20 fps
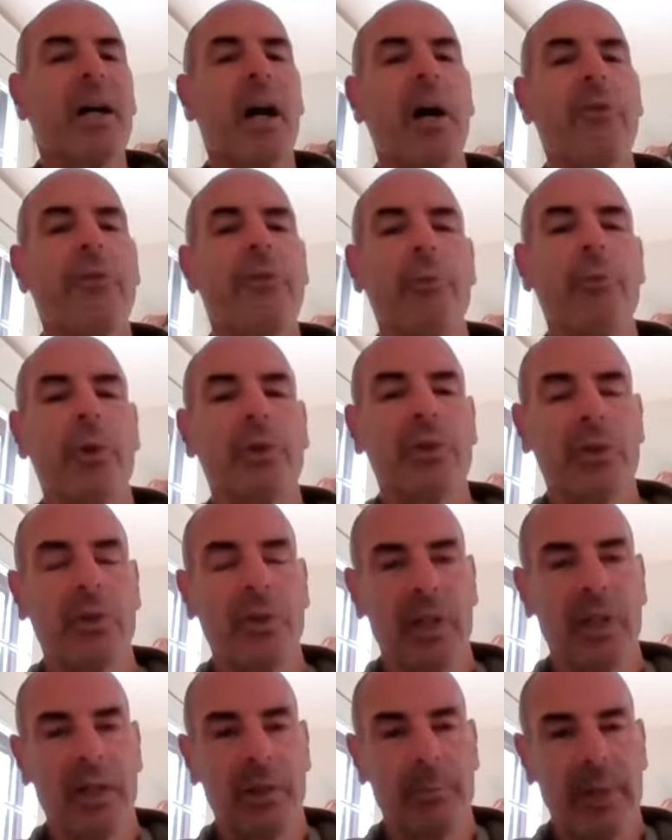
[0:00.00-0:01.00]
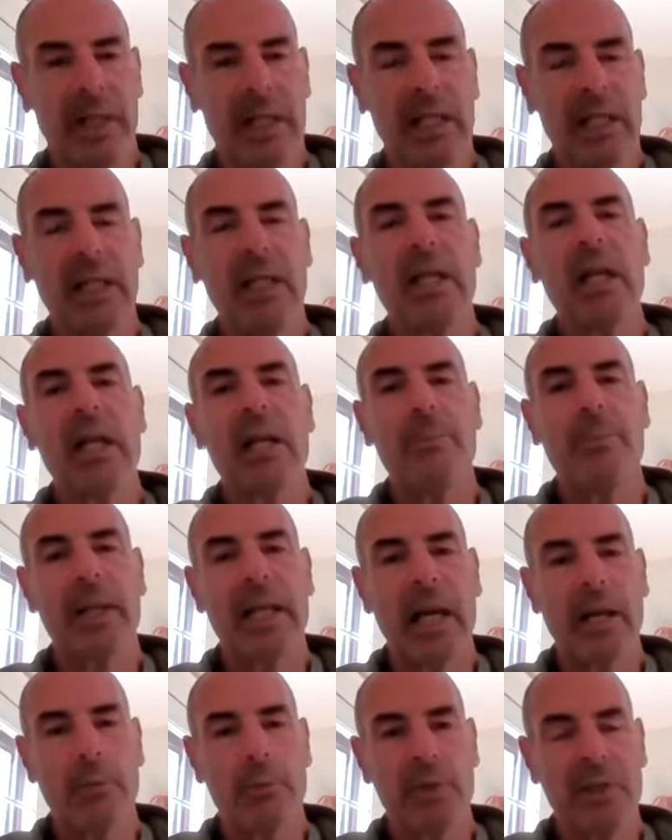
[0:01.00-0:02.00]
of what could it be,
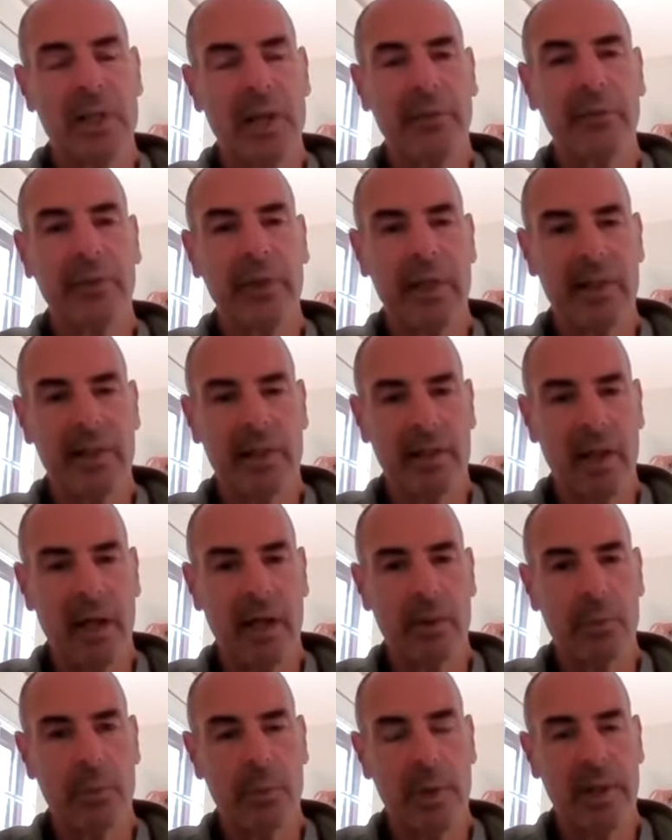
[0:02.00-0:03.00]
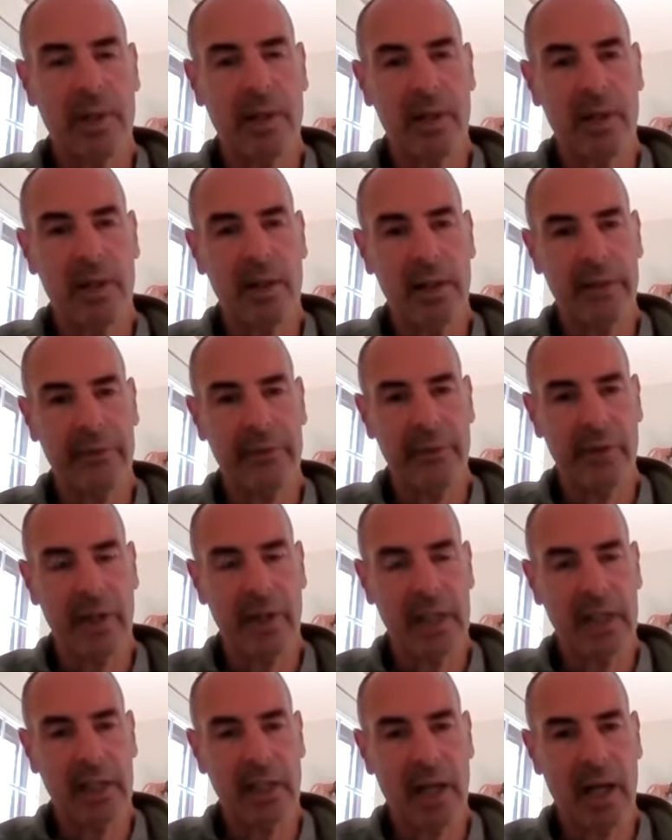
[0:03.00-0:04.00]
but I would definitely start with liver
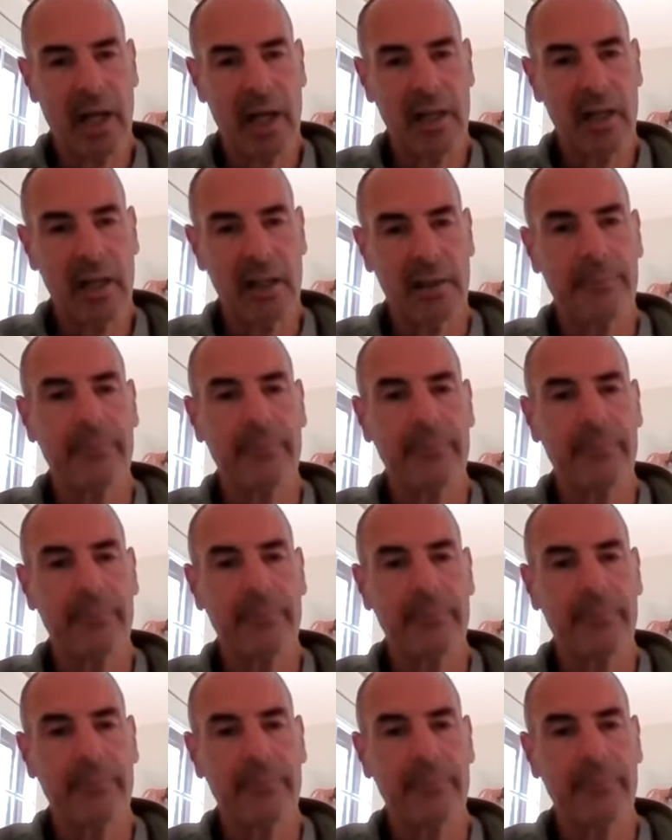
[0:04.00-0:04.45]
and lung,